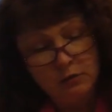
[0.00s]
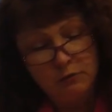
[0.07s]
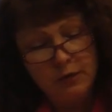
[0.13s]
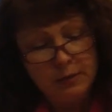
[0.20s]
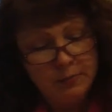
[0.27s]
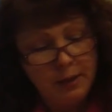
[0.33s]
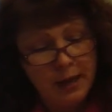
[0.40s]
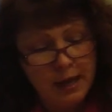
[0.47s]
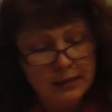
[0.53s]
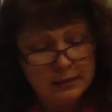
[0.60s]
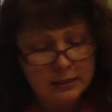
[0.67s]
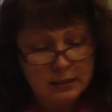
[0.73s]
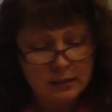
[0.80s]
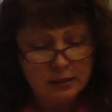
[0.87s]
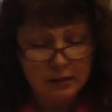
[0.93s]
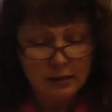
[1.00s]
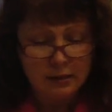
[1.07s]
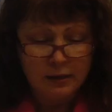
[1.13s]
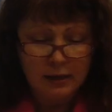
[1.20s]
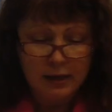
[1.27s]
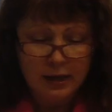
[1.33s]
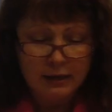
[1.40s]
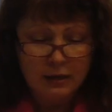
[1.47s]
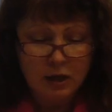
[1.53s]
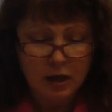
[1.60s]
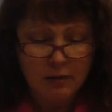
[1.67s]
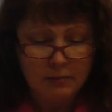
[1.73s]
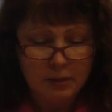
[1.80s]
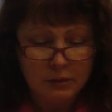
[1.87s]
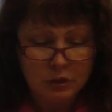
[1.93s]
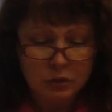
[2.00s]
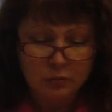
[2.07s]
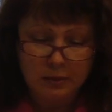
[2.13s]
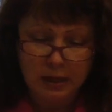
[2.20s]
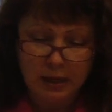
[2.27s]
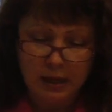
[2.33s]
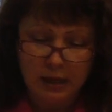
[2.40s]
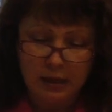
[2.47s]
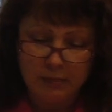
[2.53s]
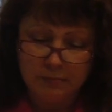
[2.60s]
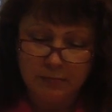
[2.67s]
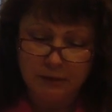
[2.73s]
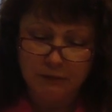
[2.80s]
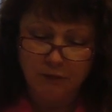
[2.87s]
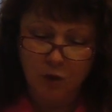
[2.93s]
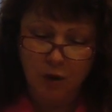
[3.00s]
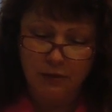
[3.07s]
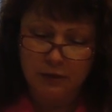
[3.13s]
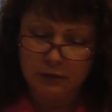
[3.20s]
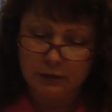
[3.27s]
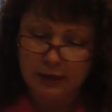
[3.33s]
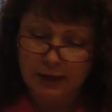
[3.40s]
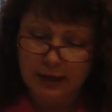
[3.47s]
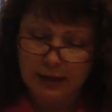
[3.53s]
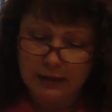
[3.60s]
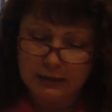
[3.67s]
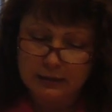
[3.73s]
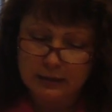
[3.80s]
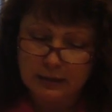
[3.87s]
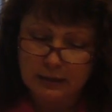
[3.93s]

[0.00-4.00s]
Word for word: Repent and come to me before the land